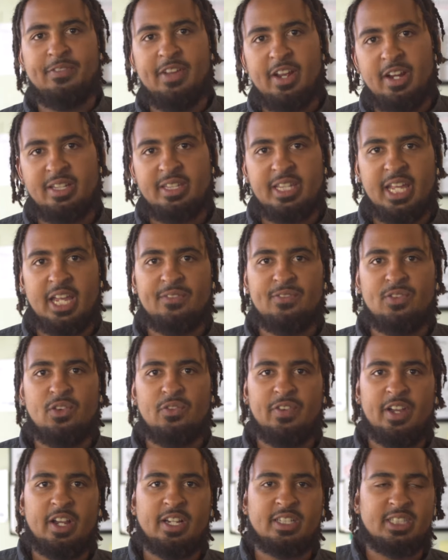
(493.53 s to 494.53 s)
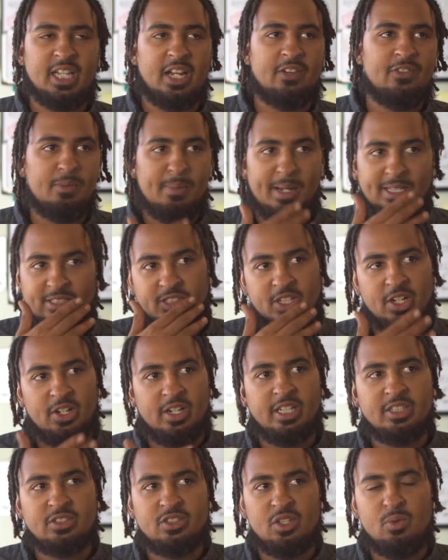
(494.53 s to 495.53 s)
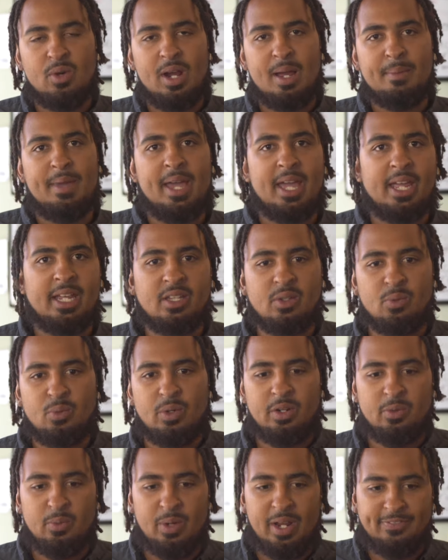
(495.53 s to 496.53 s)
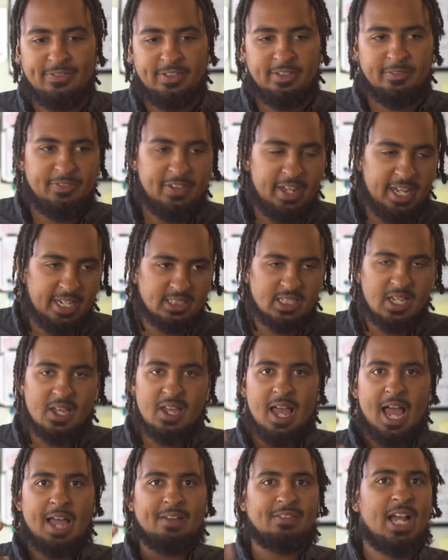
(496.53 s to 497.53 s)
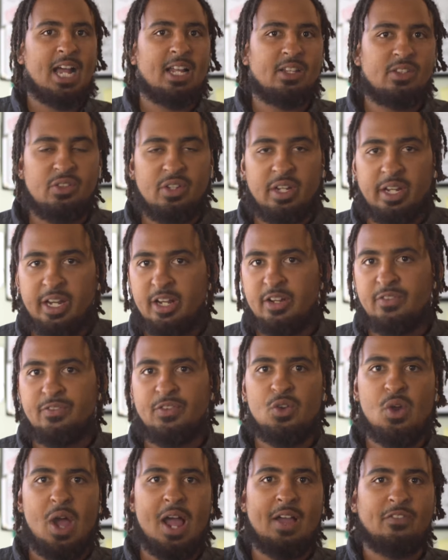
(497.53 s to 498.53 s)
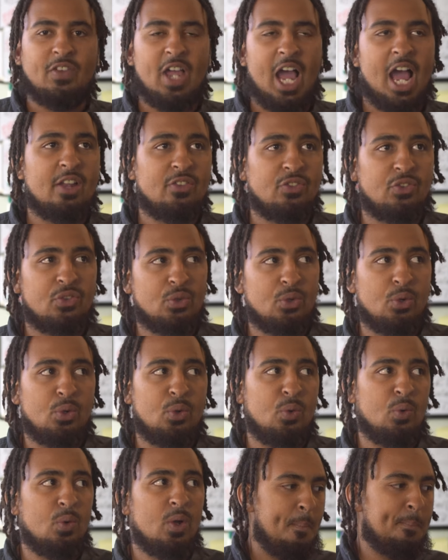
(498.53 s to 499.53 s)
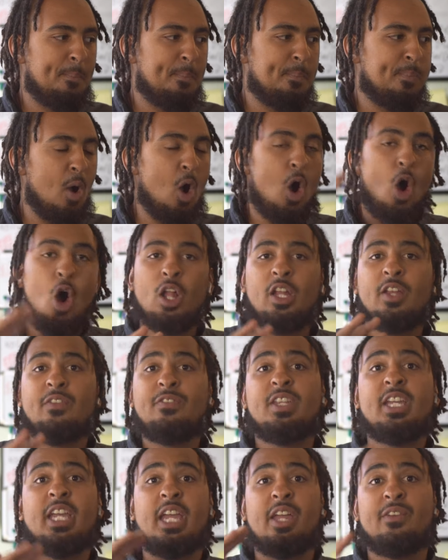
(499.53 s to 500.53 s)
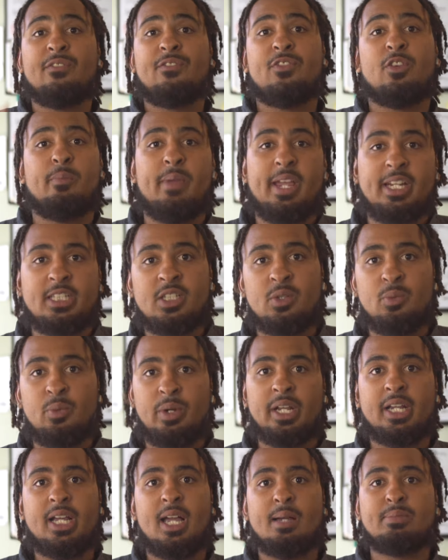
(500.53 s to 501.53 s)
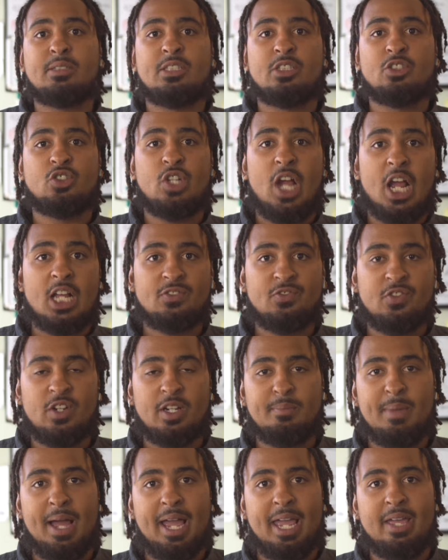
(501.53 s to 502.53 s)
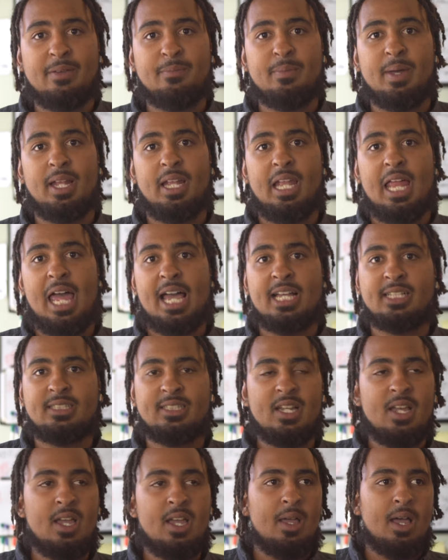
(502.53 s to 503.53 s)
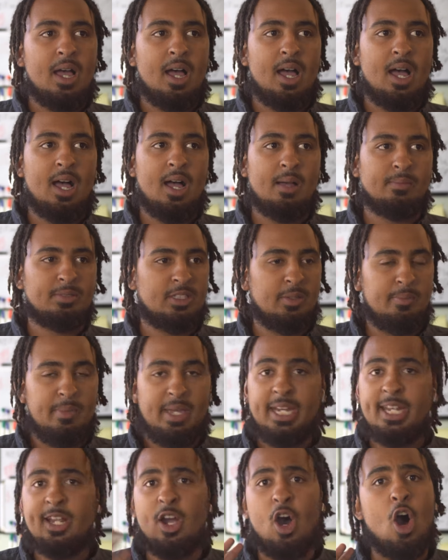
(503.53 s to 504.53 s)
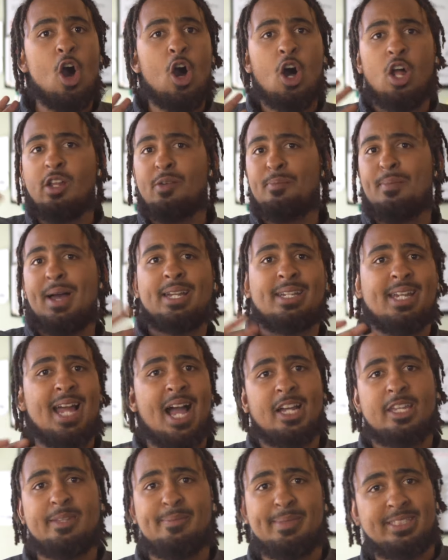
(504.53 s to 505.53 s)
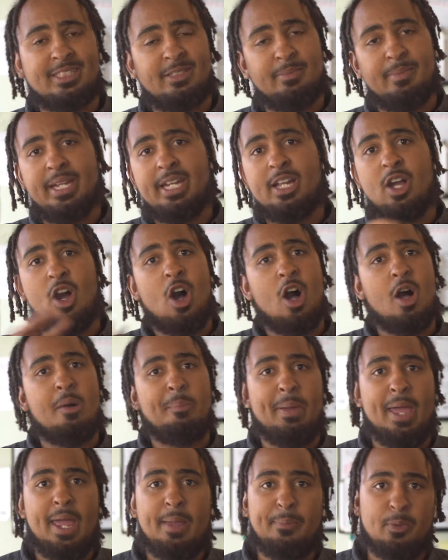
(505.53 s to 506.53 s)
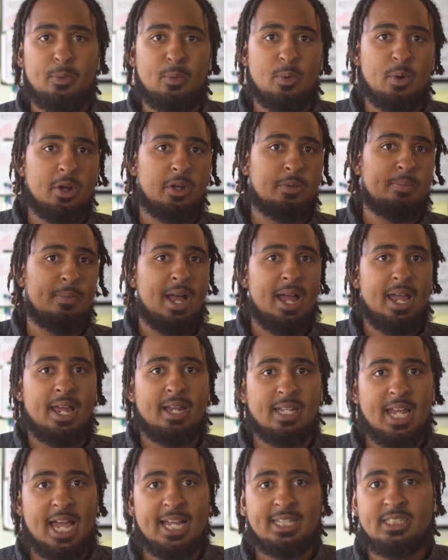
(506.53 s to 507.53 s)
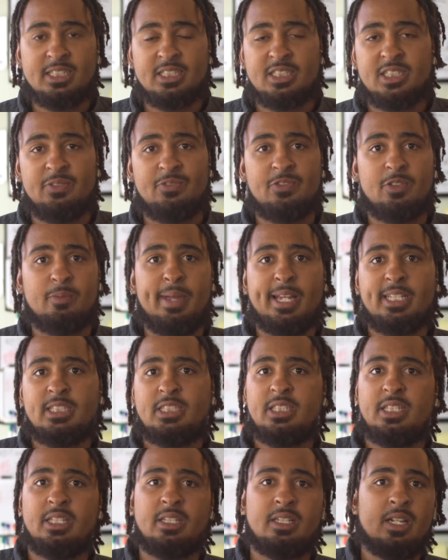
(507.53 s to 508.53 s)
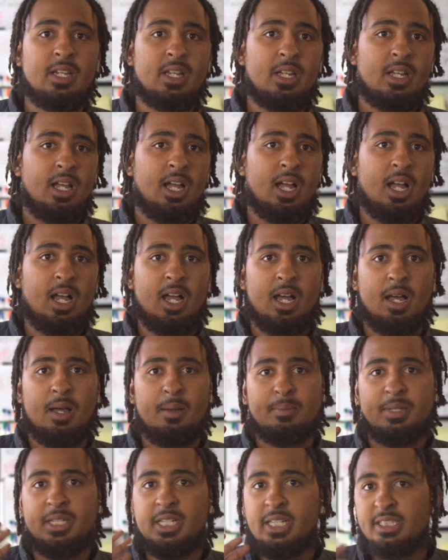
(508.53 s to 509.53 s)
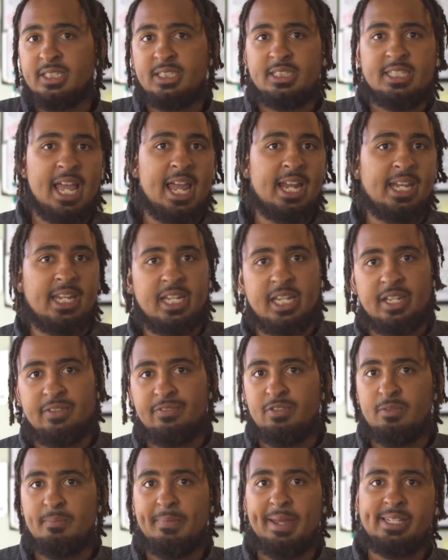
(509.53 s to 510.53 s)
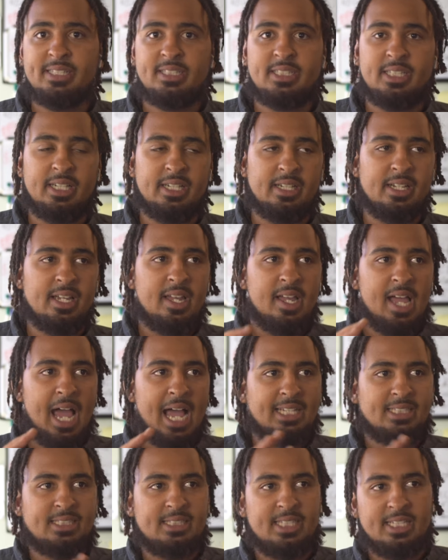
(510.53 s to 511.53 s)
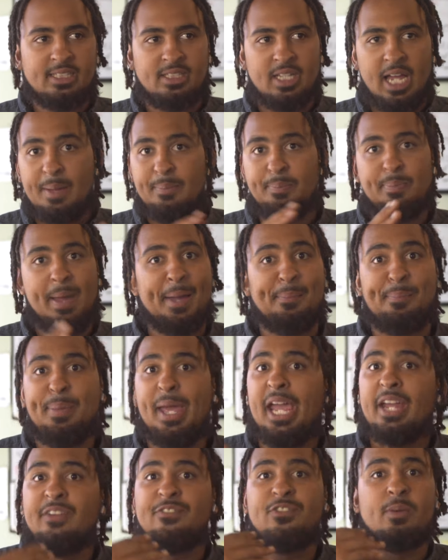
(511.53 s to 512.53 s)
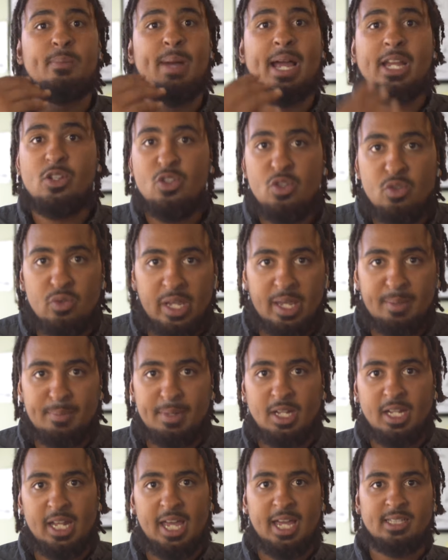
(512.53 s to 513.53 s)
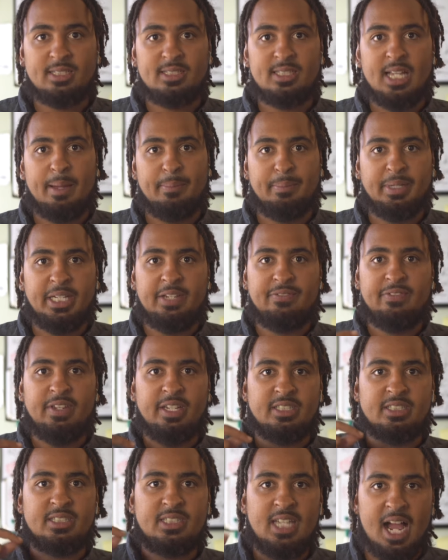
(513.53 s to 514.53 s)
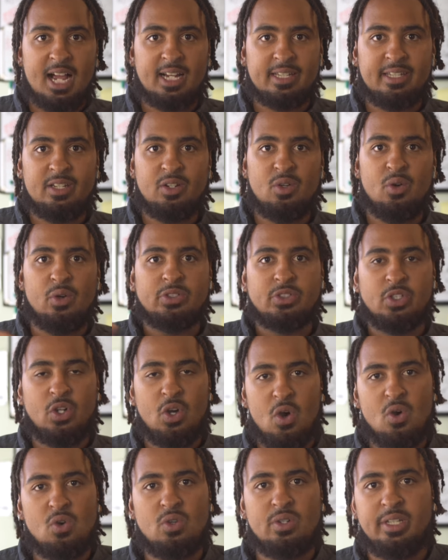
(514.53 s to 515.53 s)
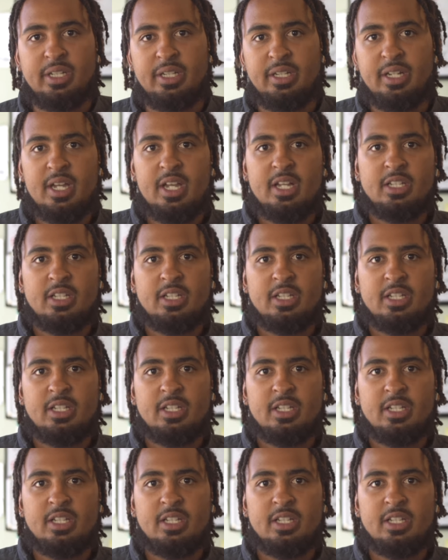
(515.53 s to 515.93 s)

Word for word: Very thankful, very excited for my journey. And so where I'm at in the Redfin phase, I've gotten through the interview, I've gotten through all of the information when it comes to transferring my MLS, um, submitting all of my documents, submitting all paperwork, my license information, um, good standing information. I sent, I, I paid for my new MLS. I'm leaving Stockton, going to Oakland.